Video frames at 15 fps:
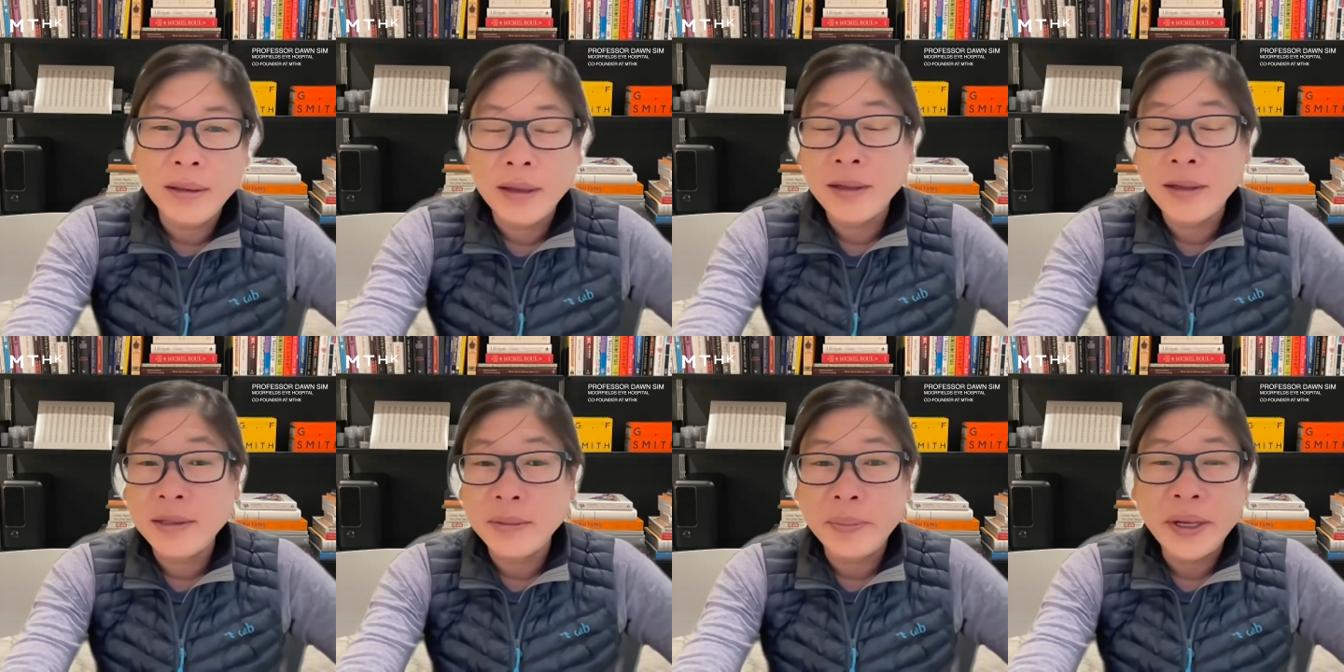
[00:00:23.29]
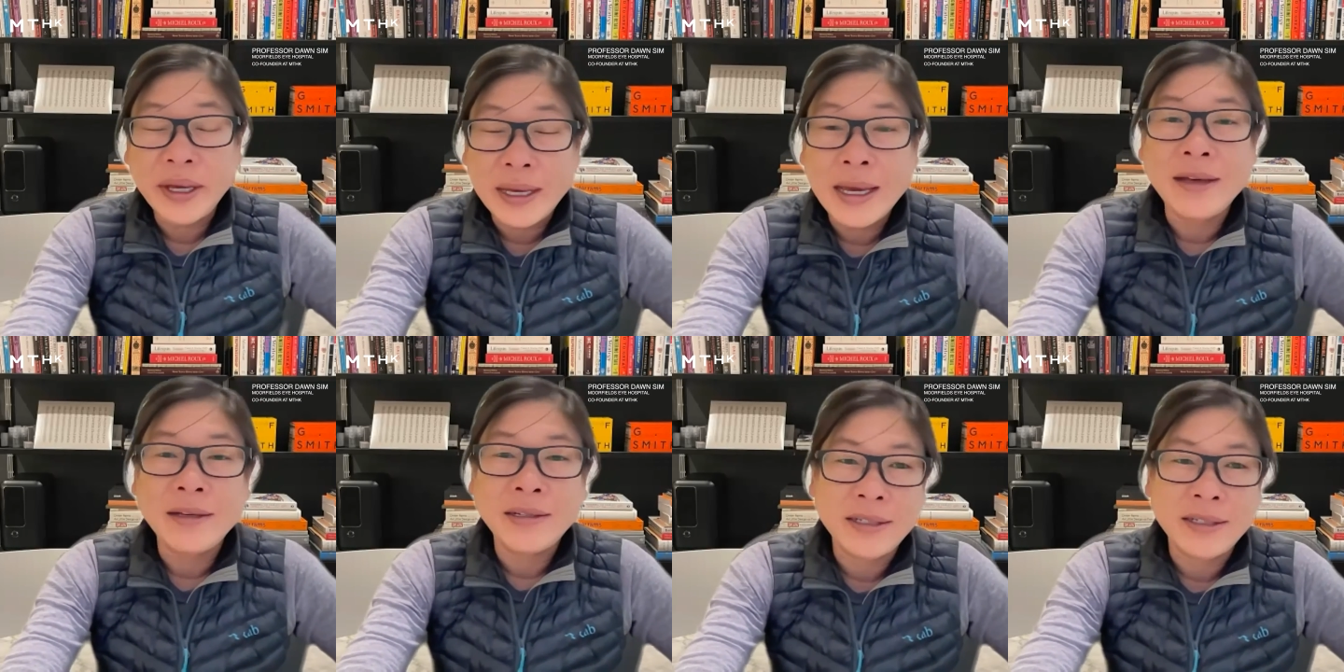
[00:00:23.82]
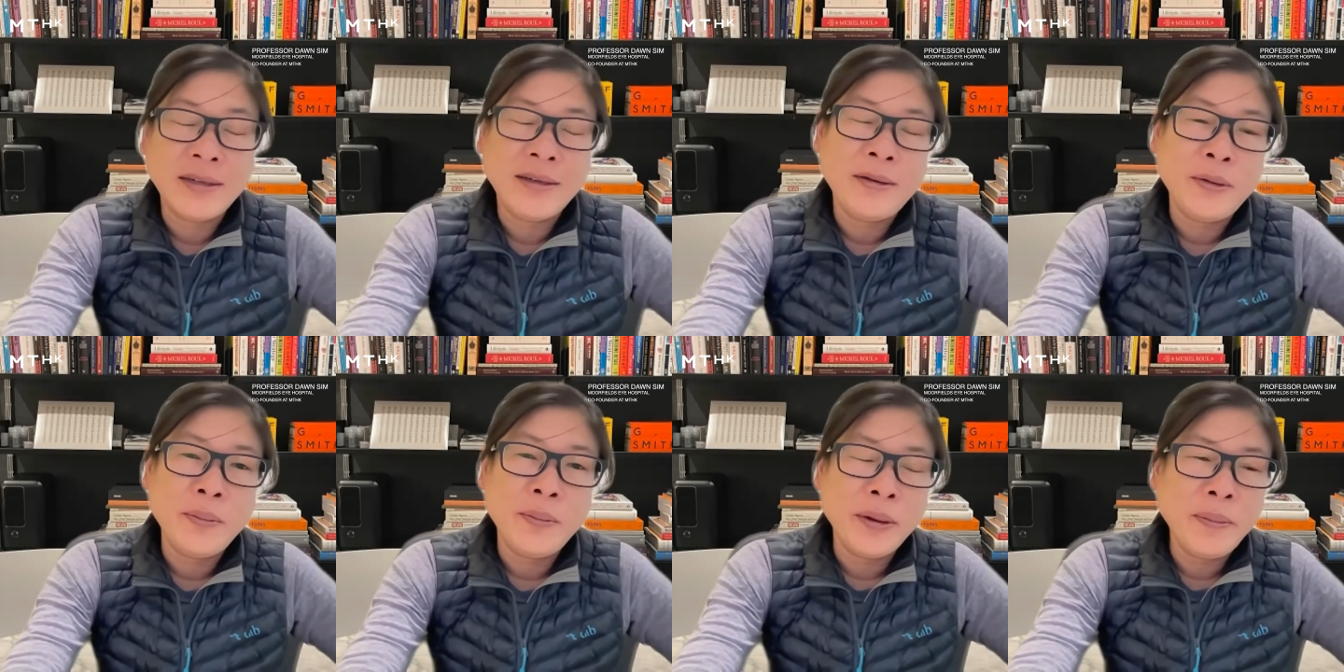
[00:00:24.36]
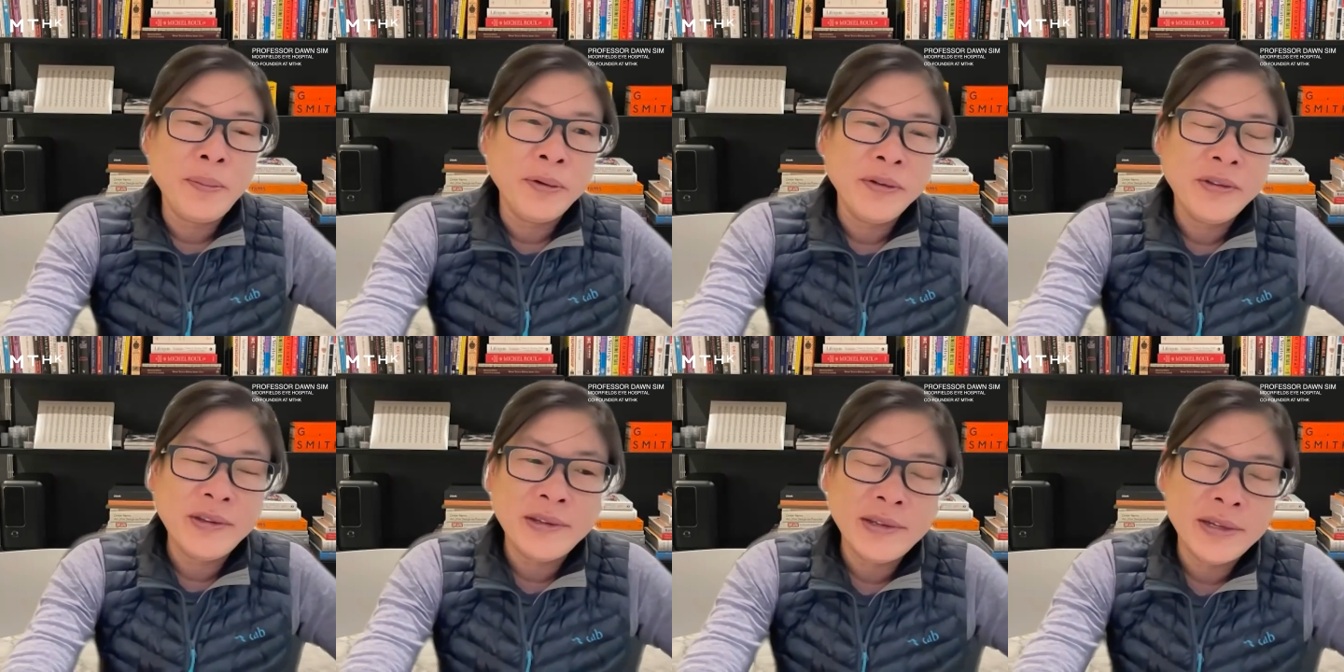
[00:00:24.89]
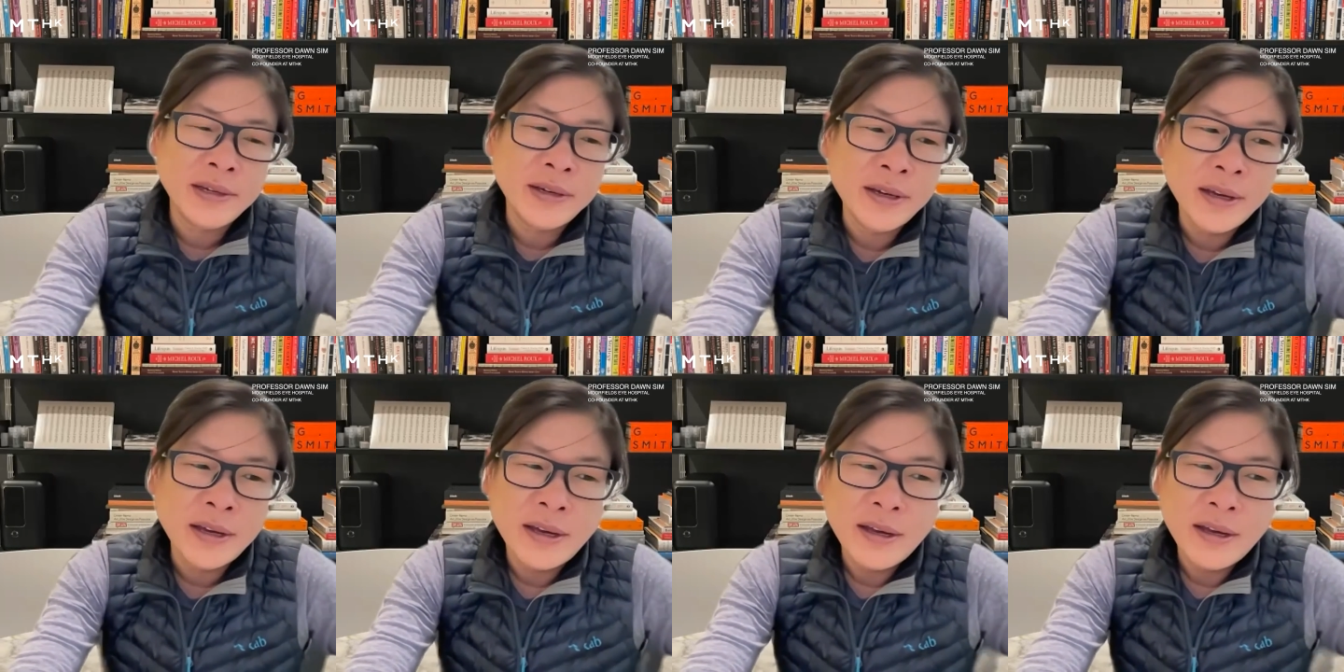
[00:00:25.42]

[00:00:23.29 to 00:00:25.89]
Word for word: it's a big yes. You know, menopause is a,